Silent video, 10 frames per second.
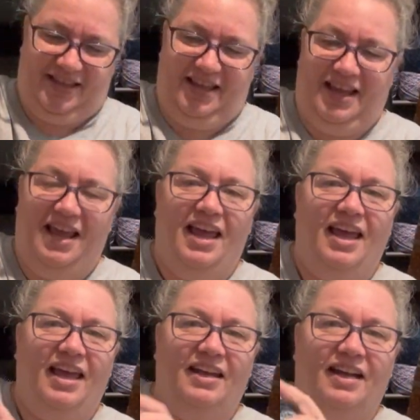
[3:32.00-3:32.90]

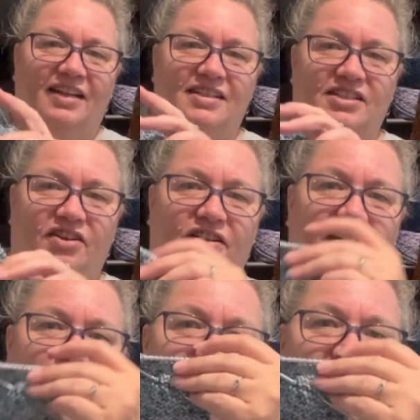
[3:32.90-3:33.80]
And I
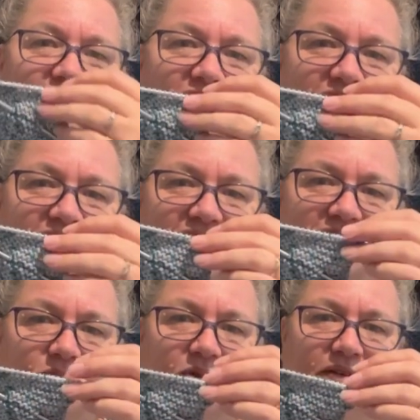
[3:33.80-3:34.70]
started the
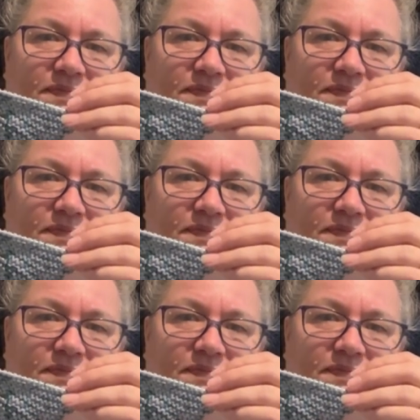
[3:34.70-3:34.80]
6th one.